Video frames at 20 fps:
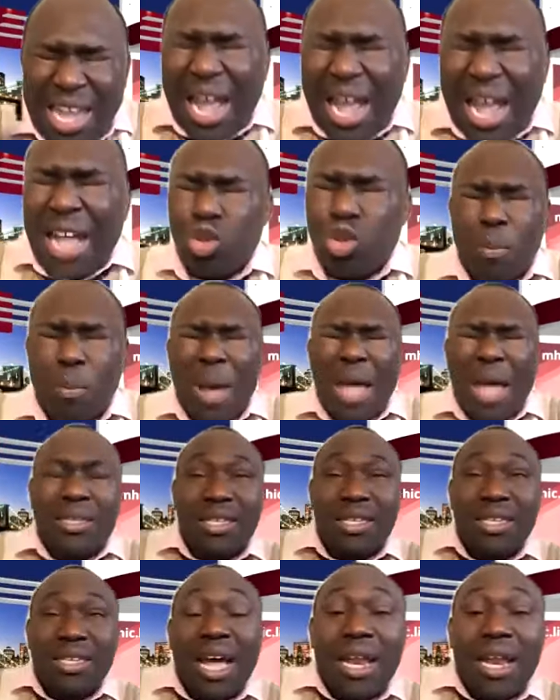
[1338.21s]

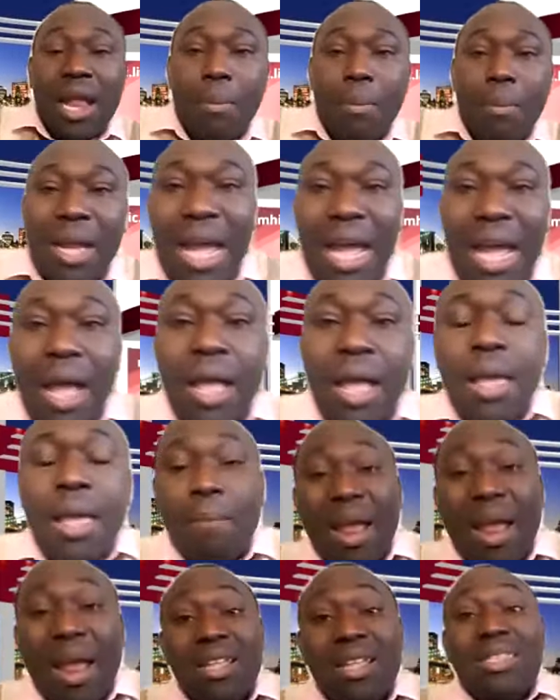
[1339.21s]

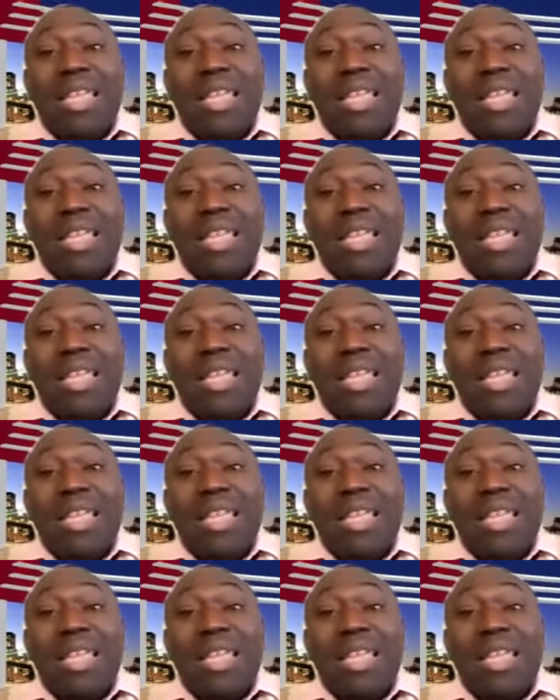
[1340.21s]
By the